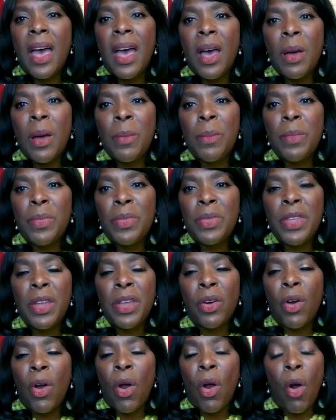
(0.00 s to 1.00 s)

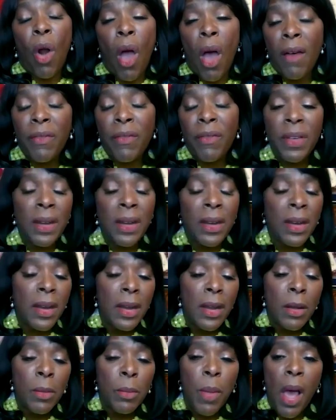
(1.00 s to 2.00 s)
there are
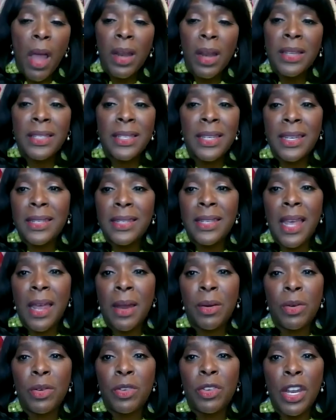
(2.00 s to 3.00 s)
often policies
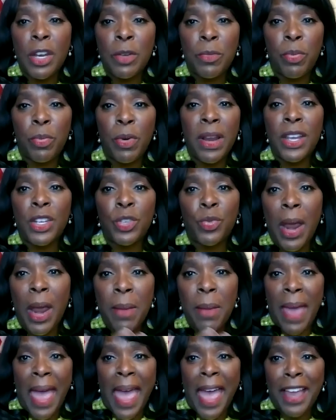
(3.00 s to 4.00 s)
that bring us
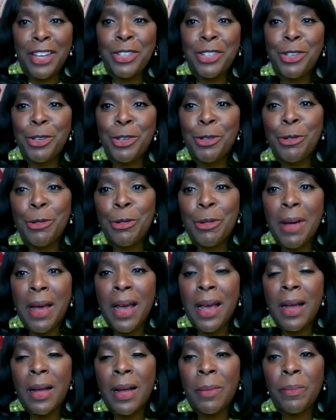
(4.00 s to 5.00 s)
right back to
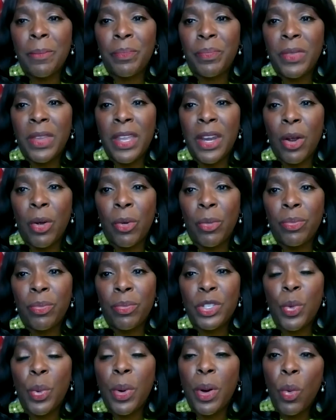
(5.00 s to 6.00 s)

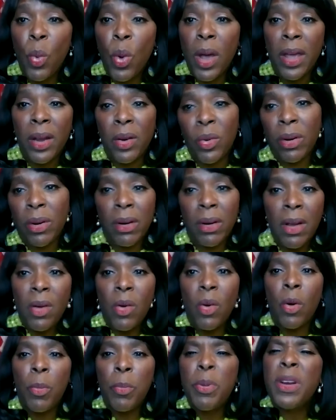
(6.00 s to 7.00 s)
square one or
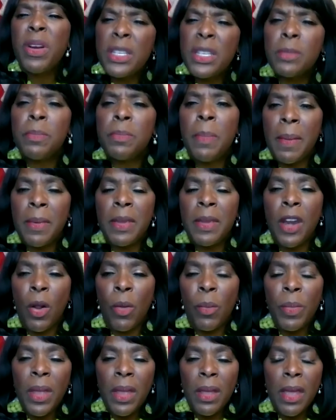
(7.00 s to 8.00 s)
put us, you
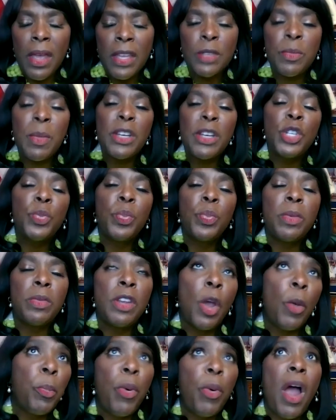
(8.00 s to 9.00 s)
know, as much as,
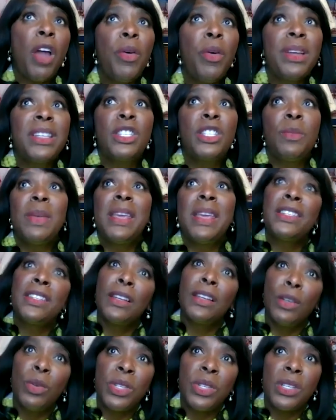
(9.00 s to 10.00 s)
you know, progress to me
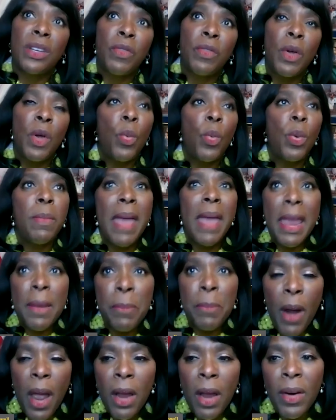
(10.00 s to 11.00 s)
is elusive. We
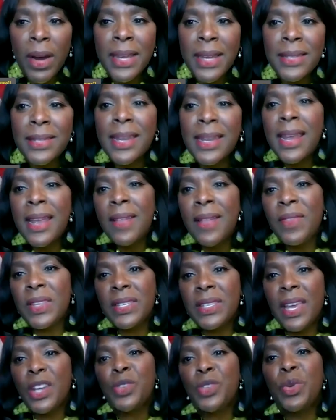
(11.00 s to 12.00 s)
make progress,
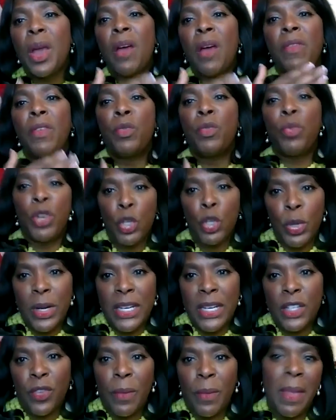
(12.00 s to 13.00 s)
this country often
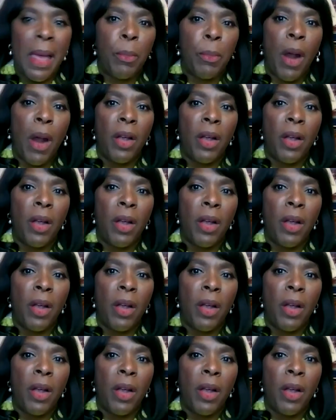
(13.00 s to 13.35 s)
retreats from that